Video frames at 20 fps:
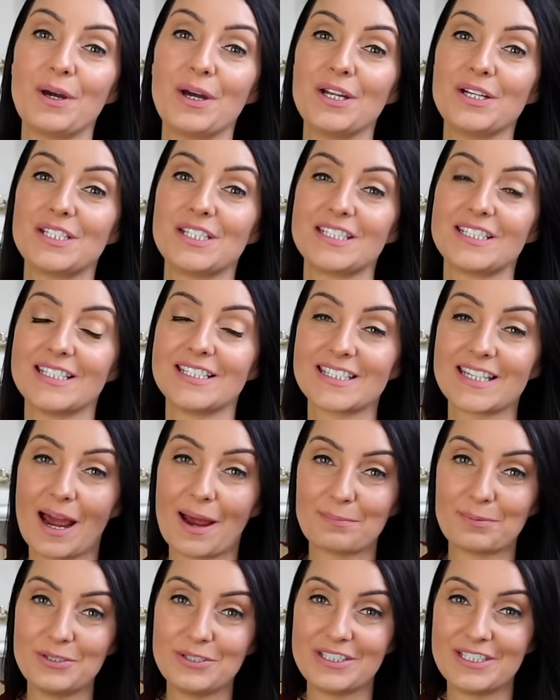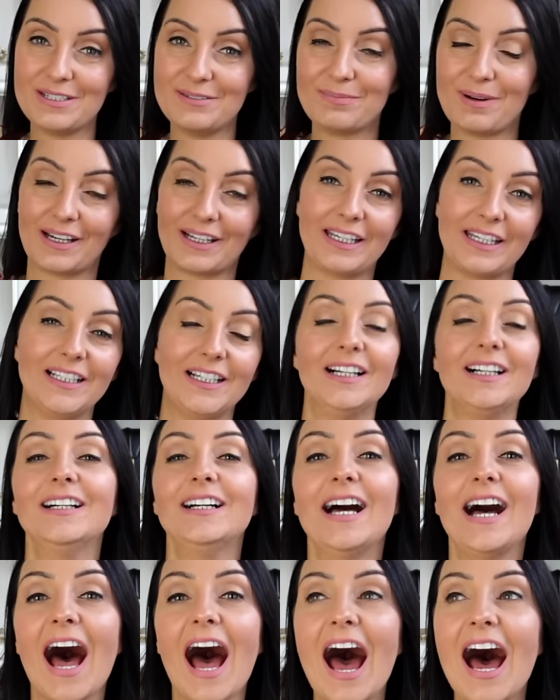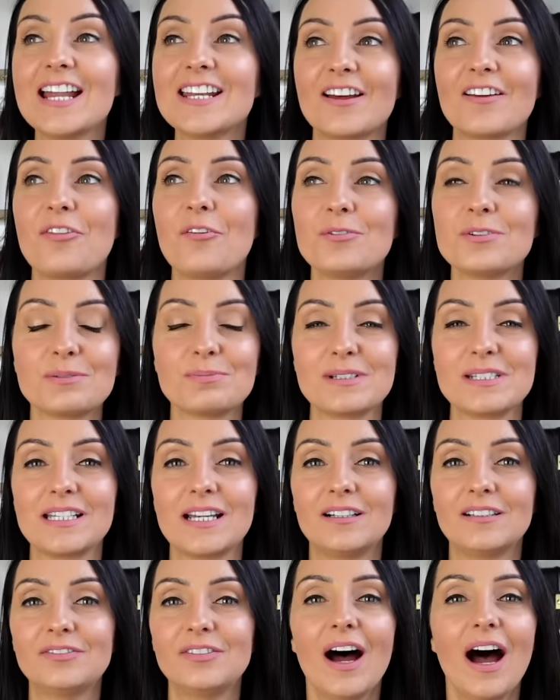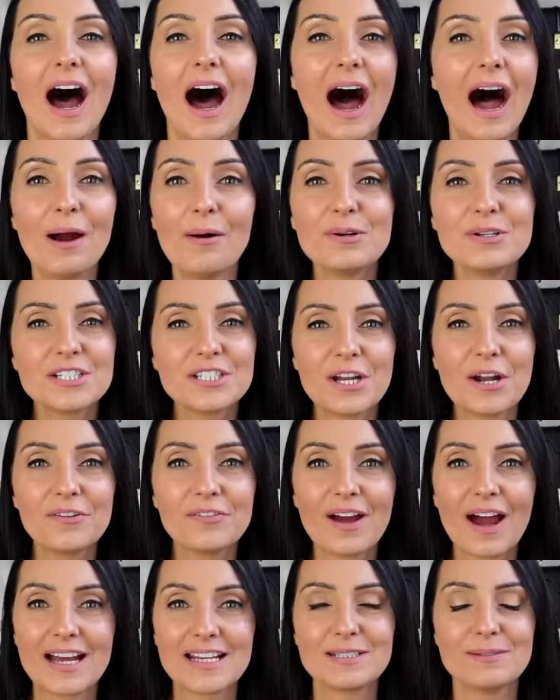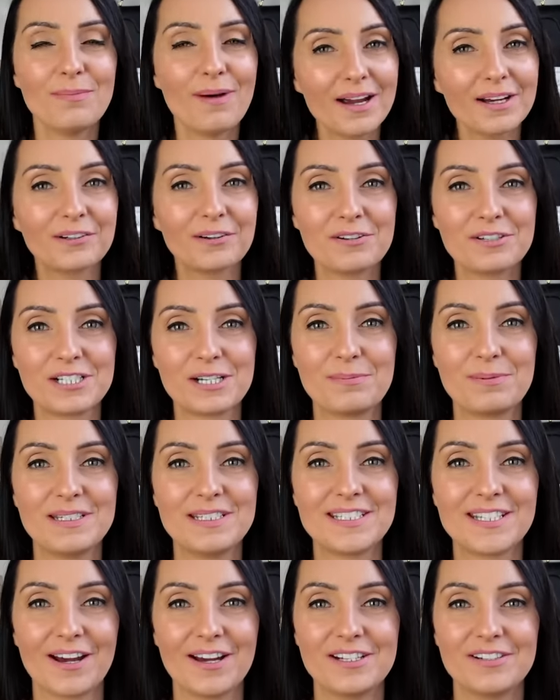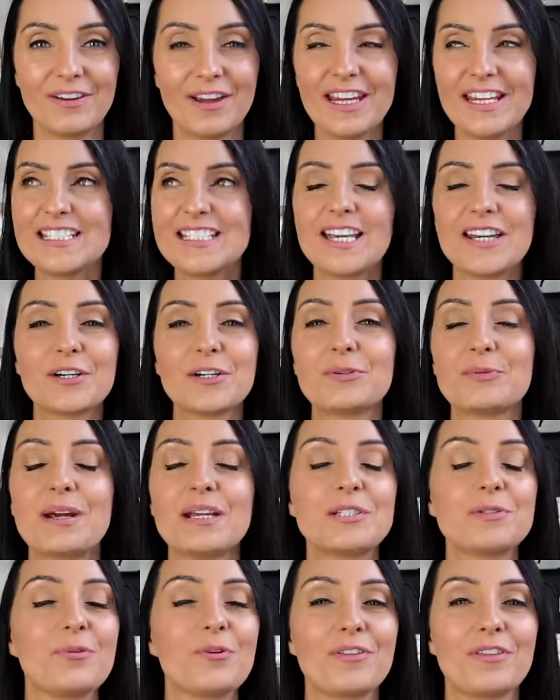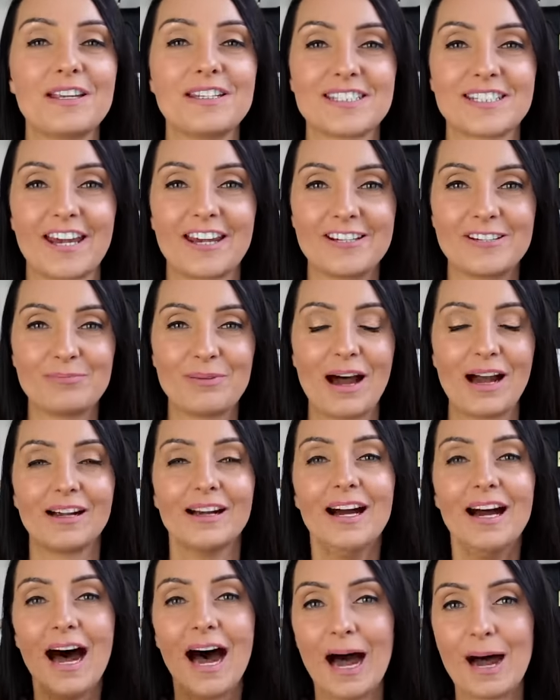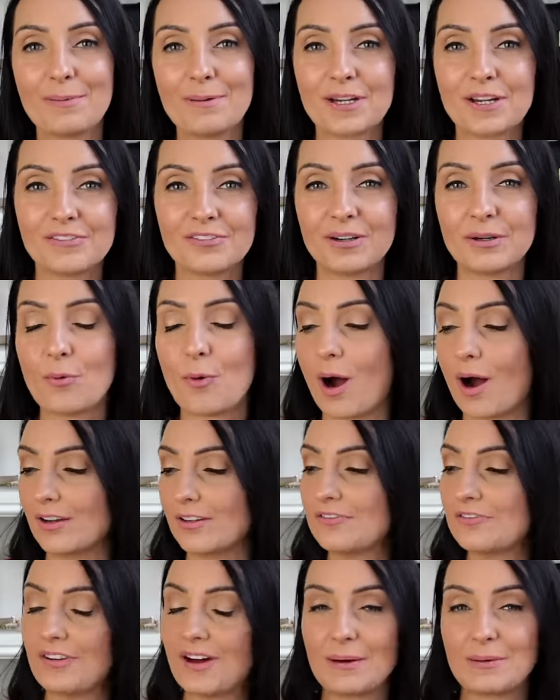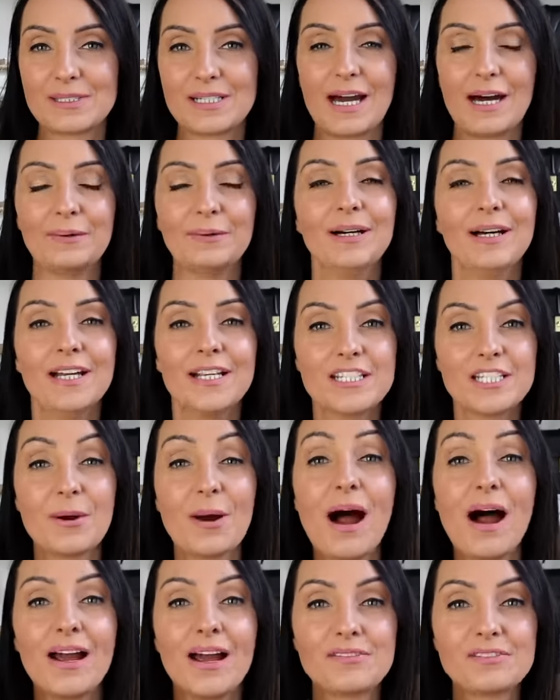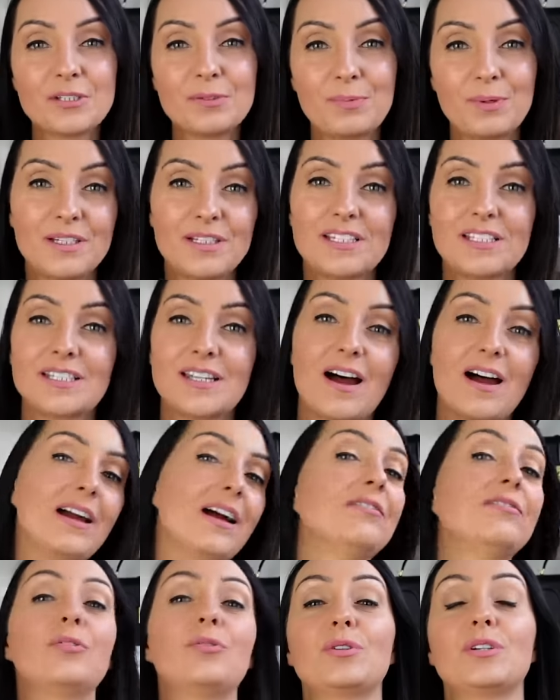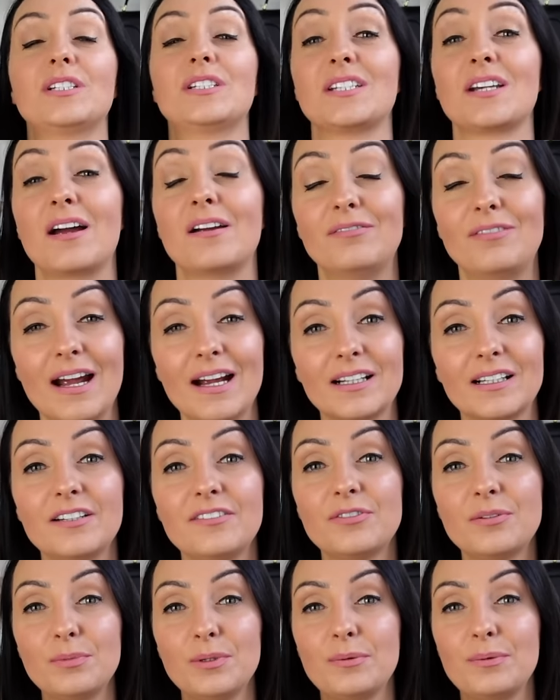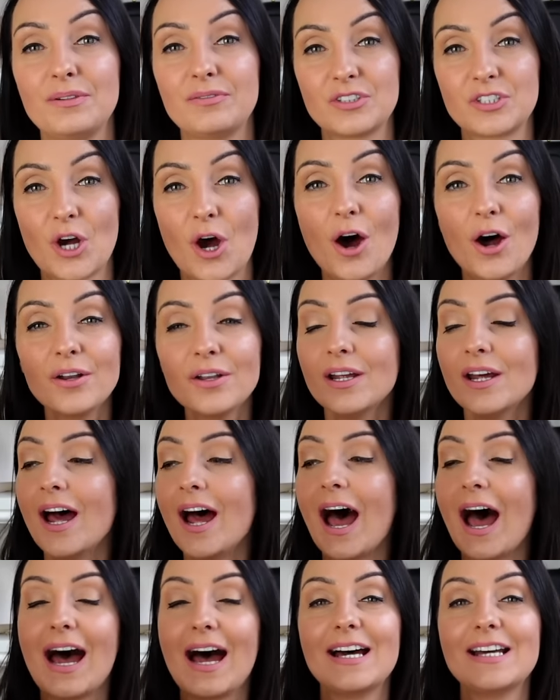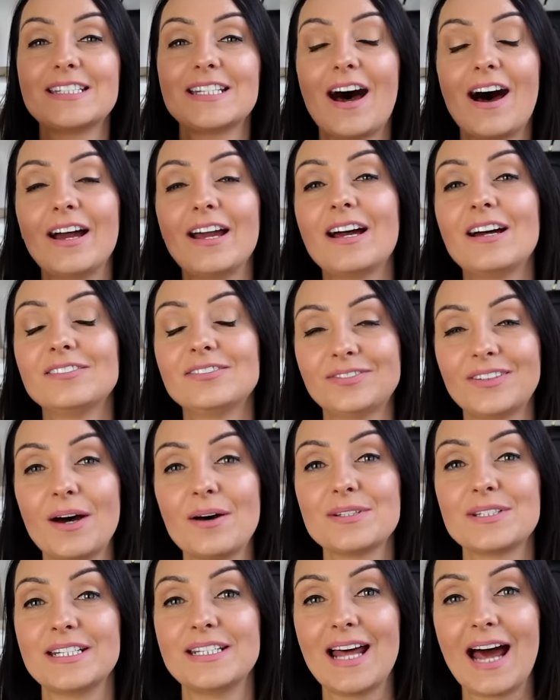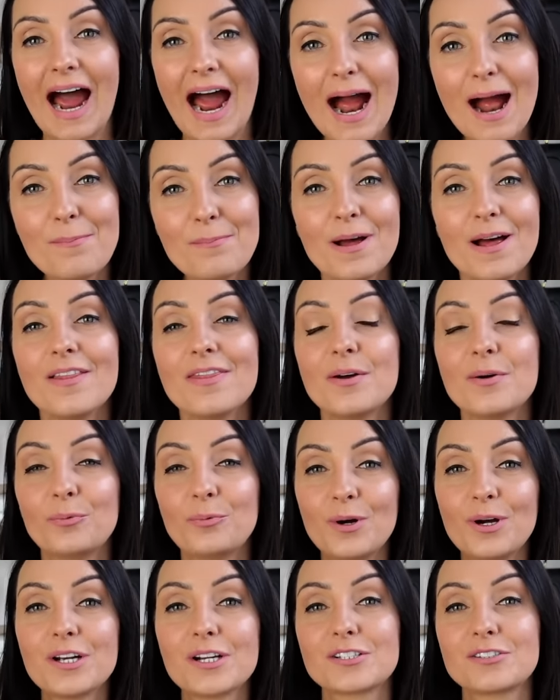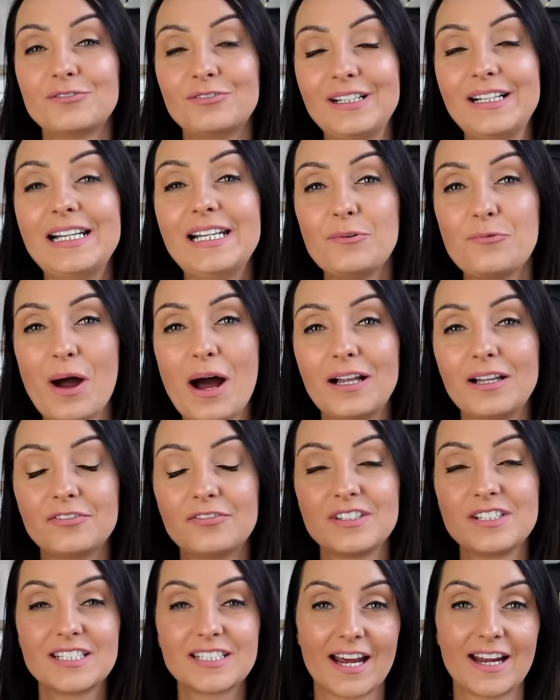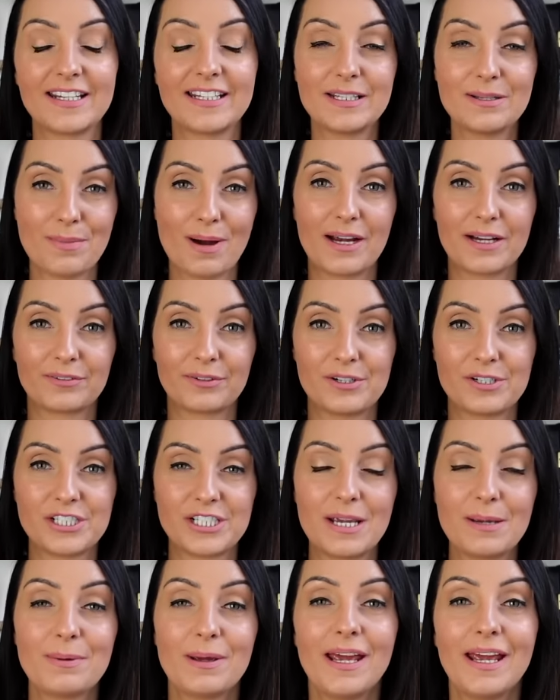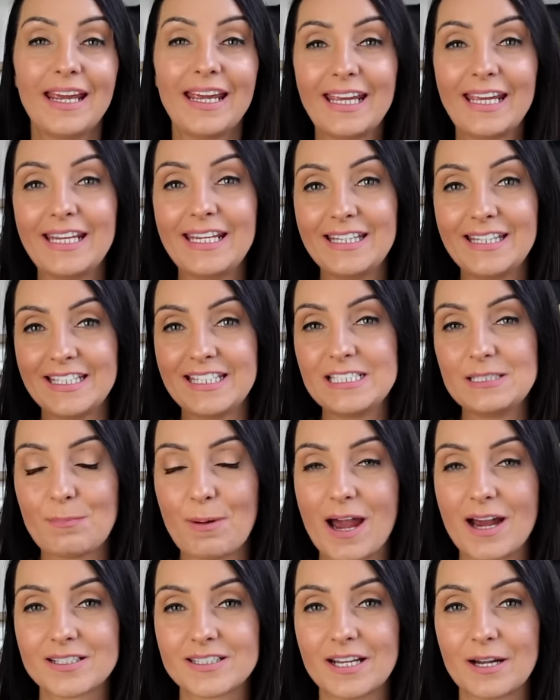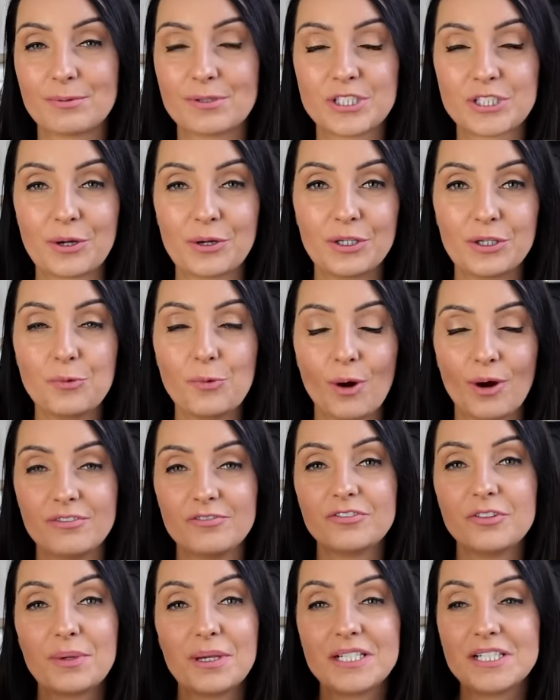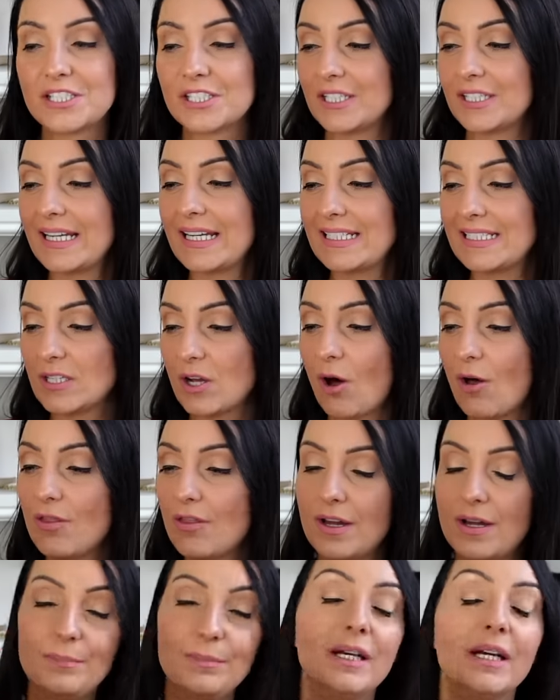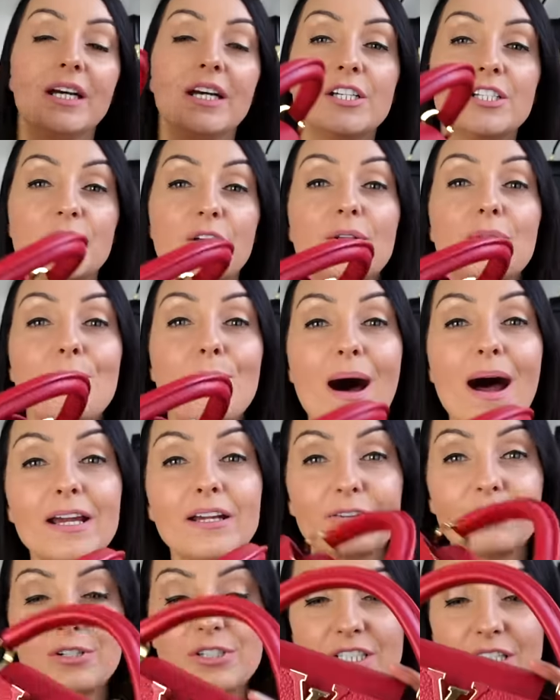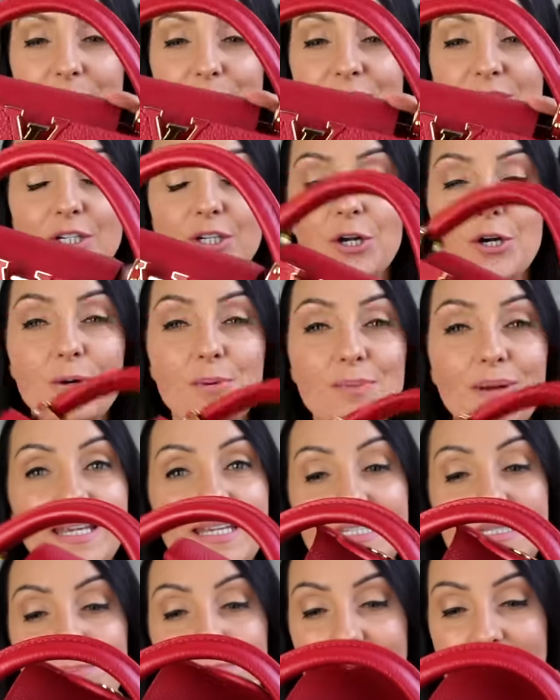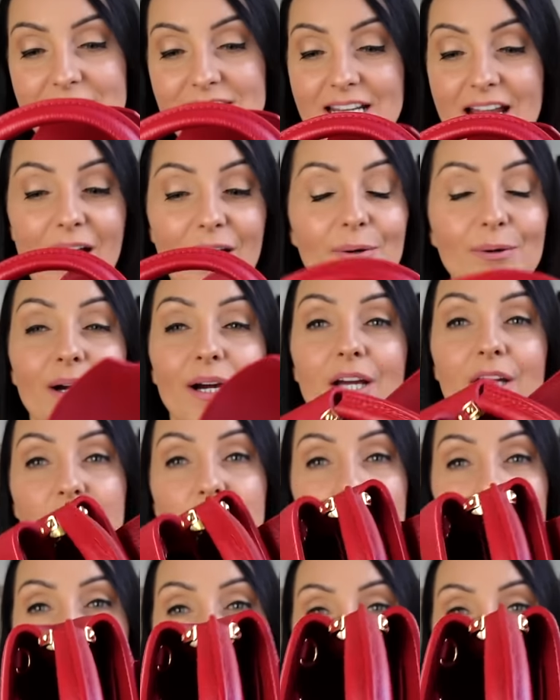purchase, this Capucine bag here. And I thought to myself, I want to know if it has a microchip inside of it. Is it a good way to authenticate a bag? I'll be covering what I found out. So I have some pieces that I have ordered directly from Louis Vuitton, and I have found an app that works really well for scanning the microchip in these bags, and I'll be showing you what information is on them. So the microchips that come in the bags now, you